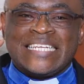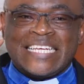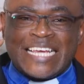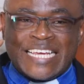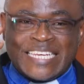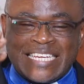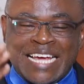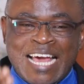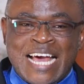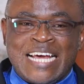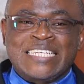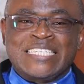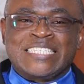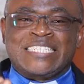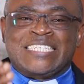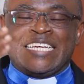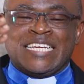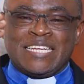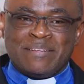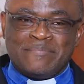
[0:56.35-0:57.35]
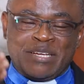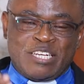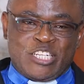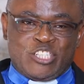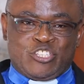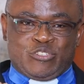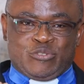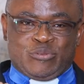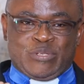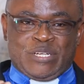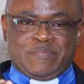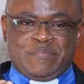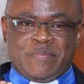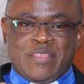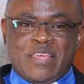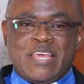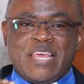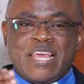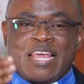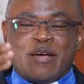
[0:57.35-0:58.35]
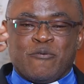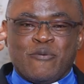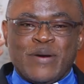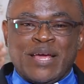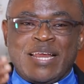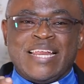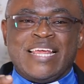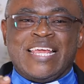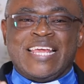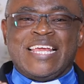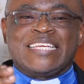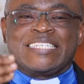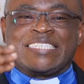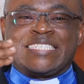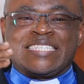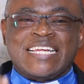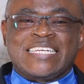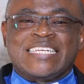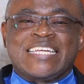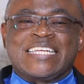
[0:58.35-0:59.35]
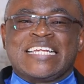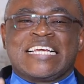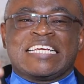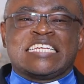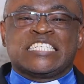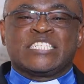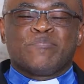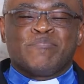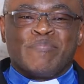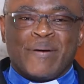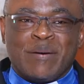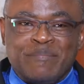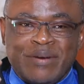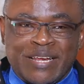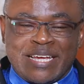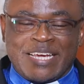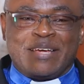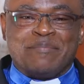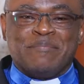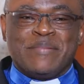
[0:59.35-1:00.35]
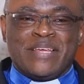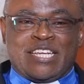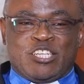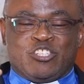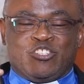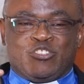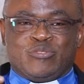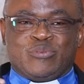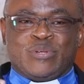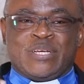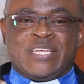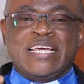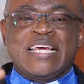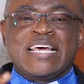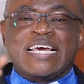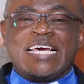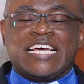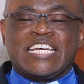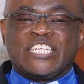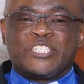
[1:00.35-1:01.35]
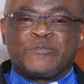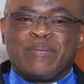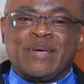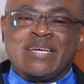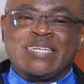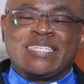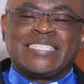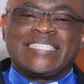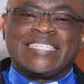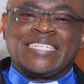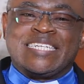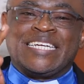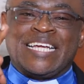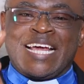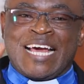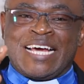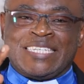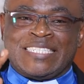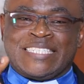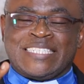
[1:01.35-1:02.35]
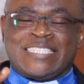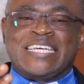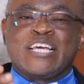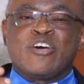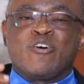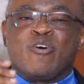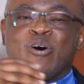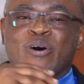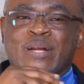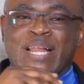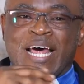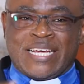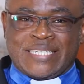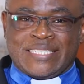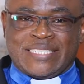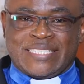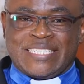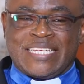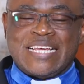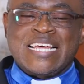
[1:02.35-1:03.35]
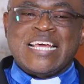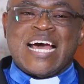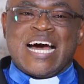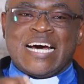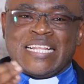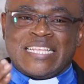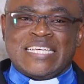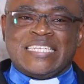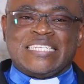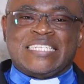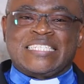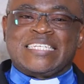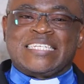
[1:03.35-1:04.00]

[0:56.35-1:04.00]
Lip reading: years in ministry. When He started His public ministry, He spent 3 years on earth. And this